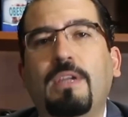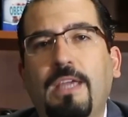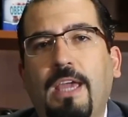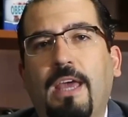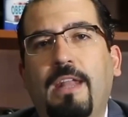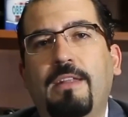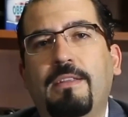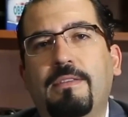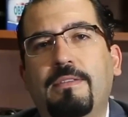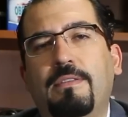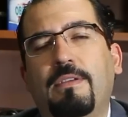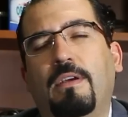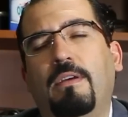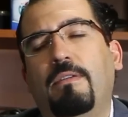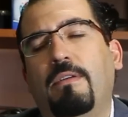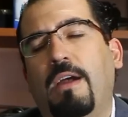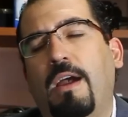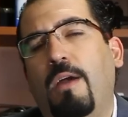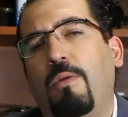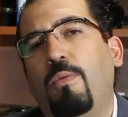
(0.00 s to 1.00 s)
get it,
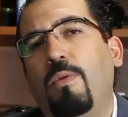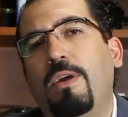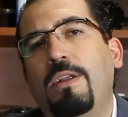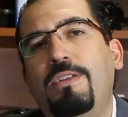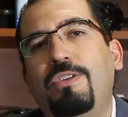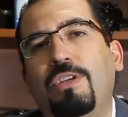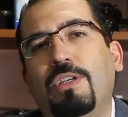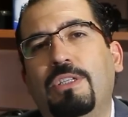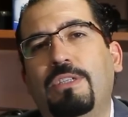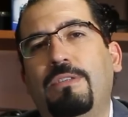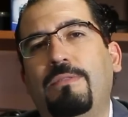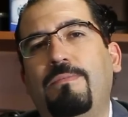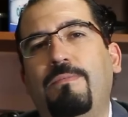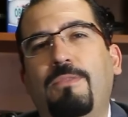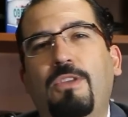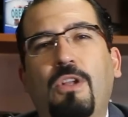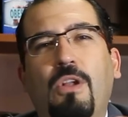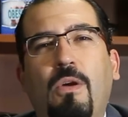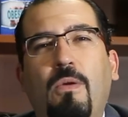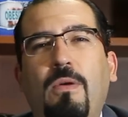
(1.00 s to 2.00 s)
so I would just,
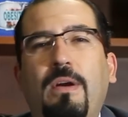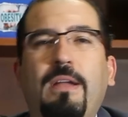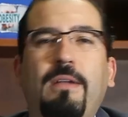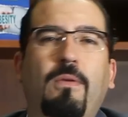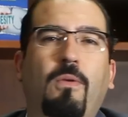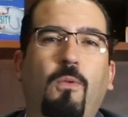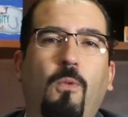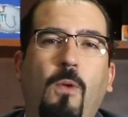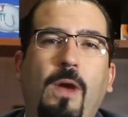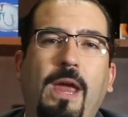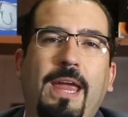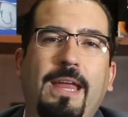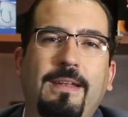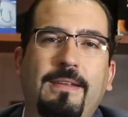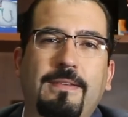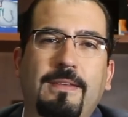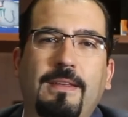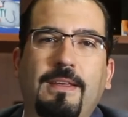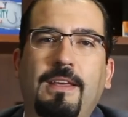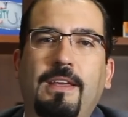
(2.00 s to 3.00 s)
you know what,
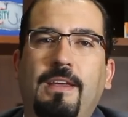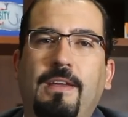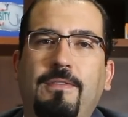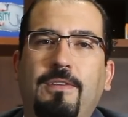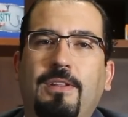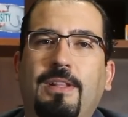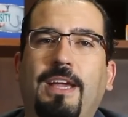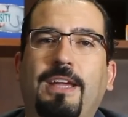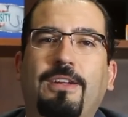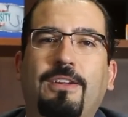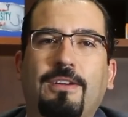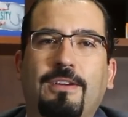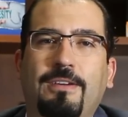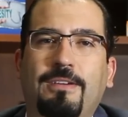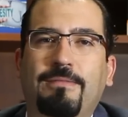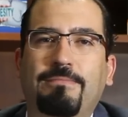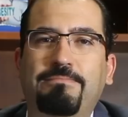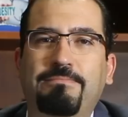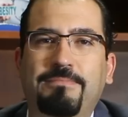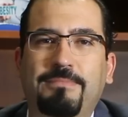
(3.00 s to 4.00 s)
wait. If you like
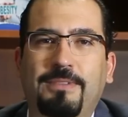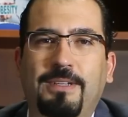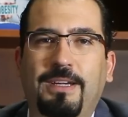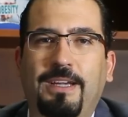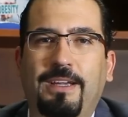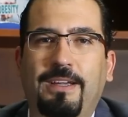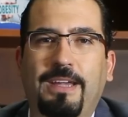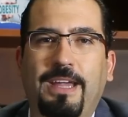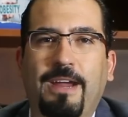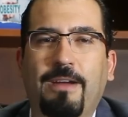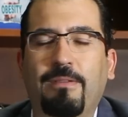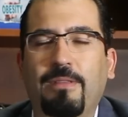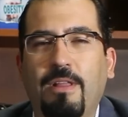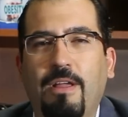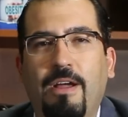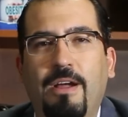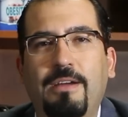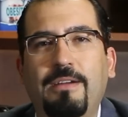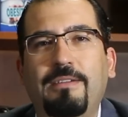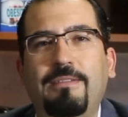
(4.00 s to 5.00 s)
your hair
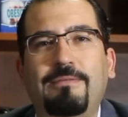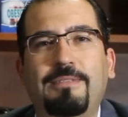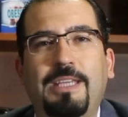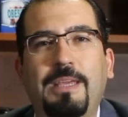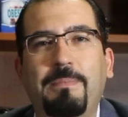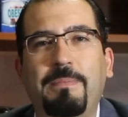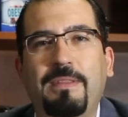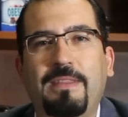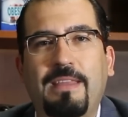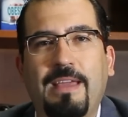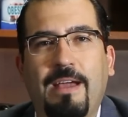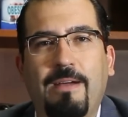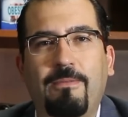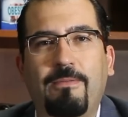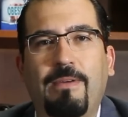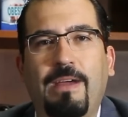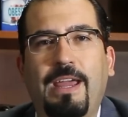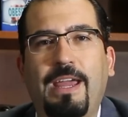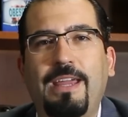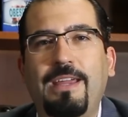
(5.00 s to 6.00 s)
long, keep it that
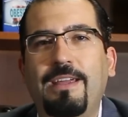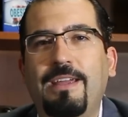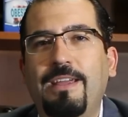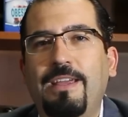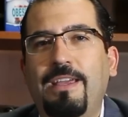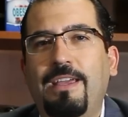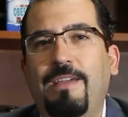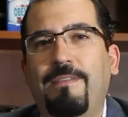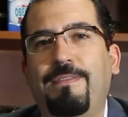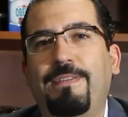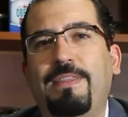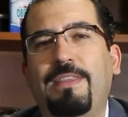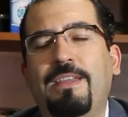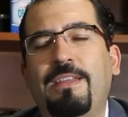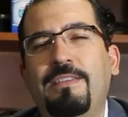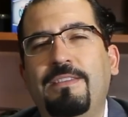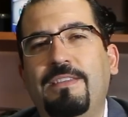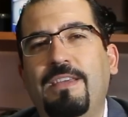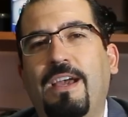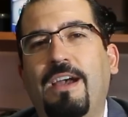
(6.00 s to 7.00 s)
way. If it
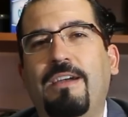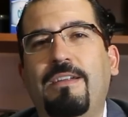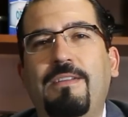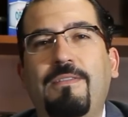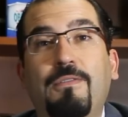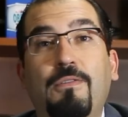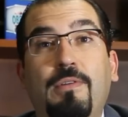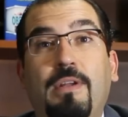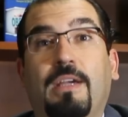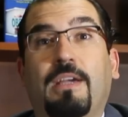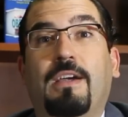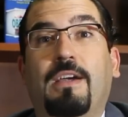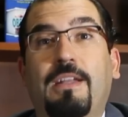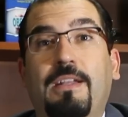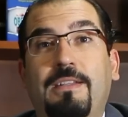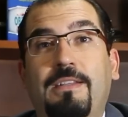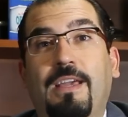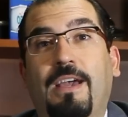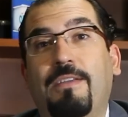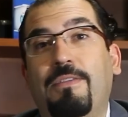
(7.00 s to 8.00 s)
thins out, if you want to cut
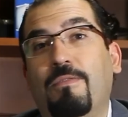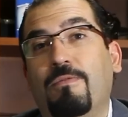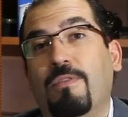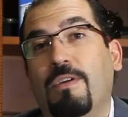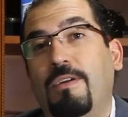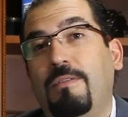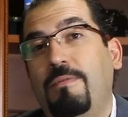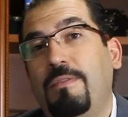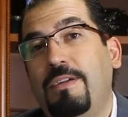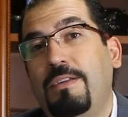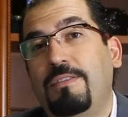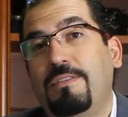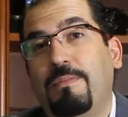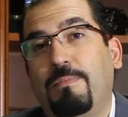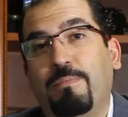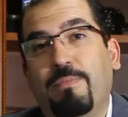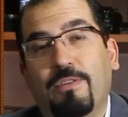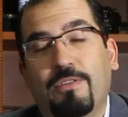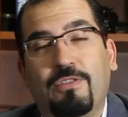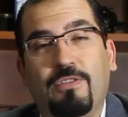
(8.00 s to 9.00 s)
it down the road, well, it's
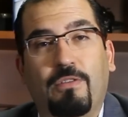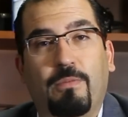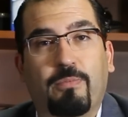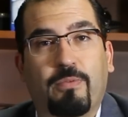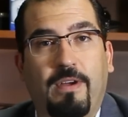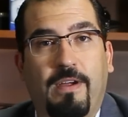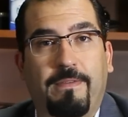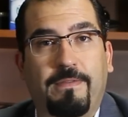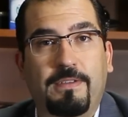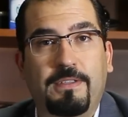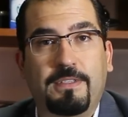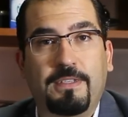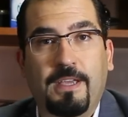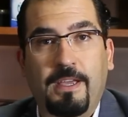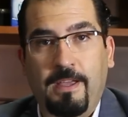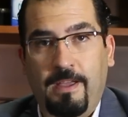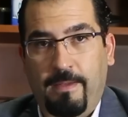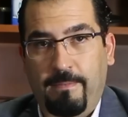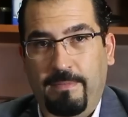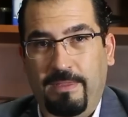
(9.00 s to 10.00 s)
a personal preference.
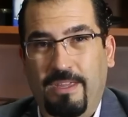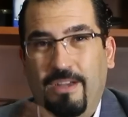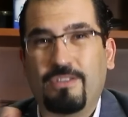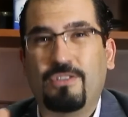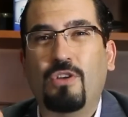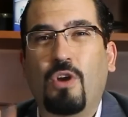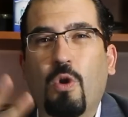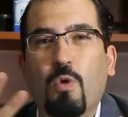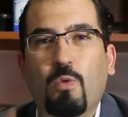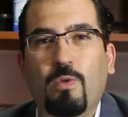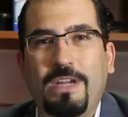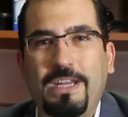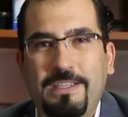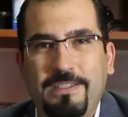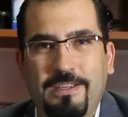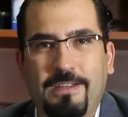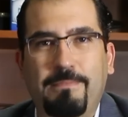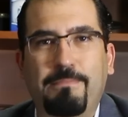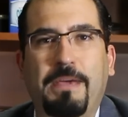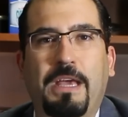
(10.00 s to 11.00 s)
But there's no
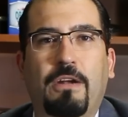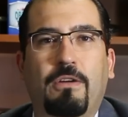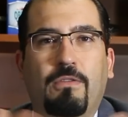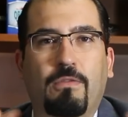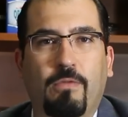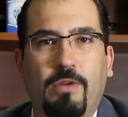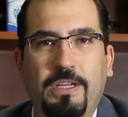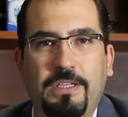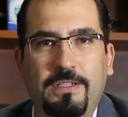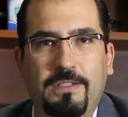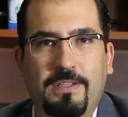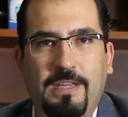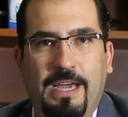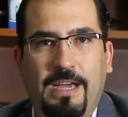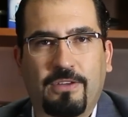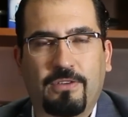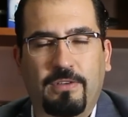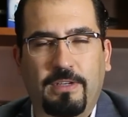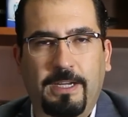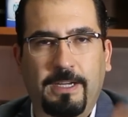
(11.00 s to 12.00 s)
reason, medical reason, to
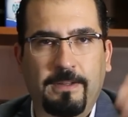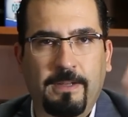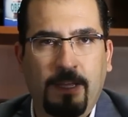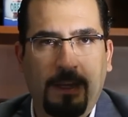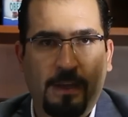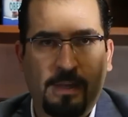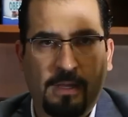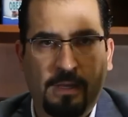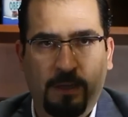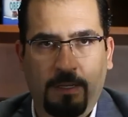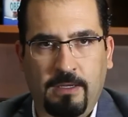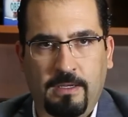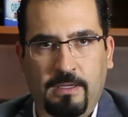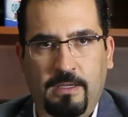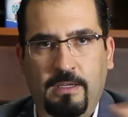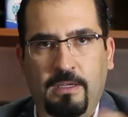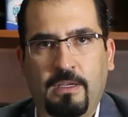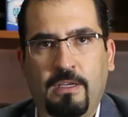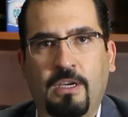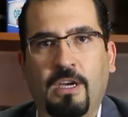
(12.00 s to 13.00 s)
actually
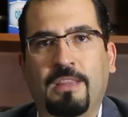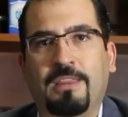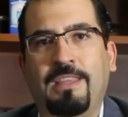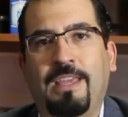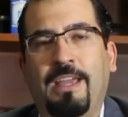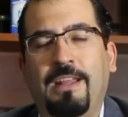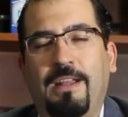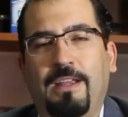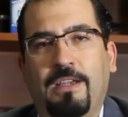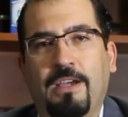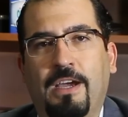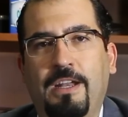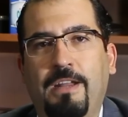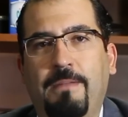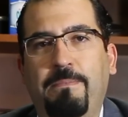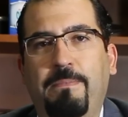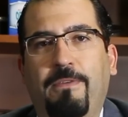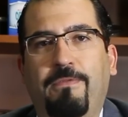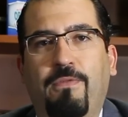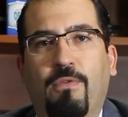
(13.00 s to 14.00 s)
cut
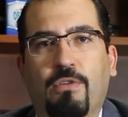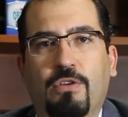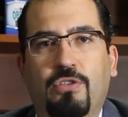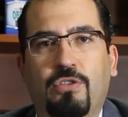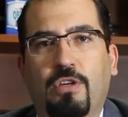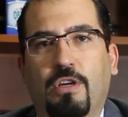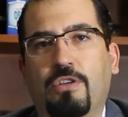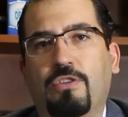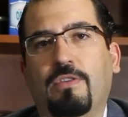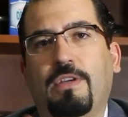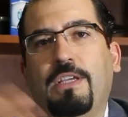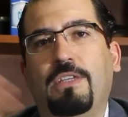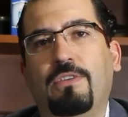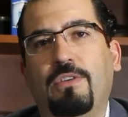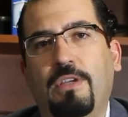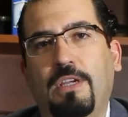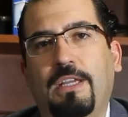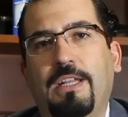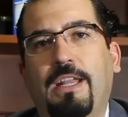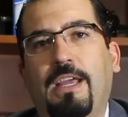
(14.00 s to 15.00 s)
it before surgery
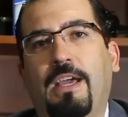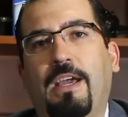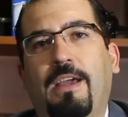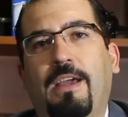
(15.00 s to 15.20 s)
so you can